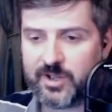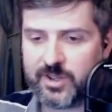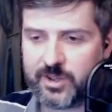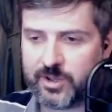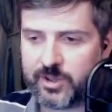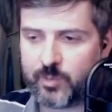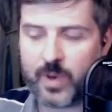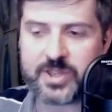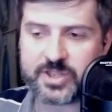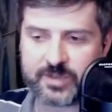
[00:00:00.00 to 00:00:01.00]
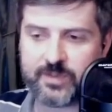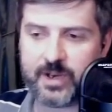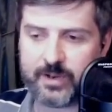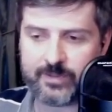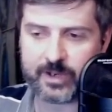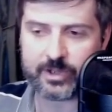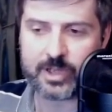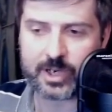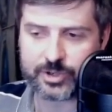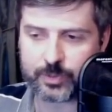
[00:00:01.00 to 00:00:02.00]
The when is a very, very
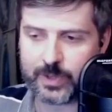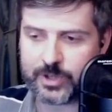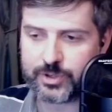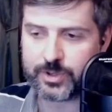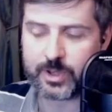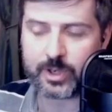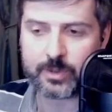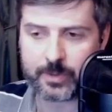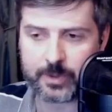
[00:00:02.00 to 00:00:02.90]
large question there.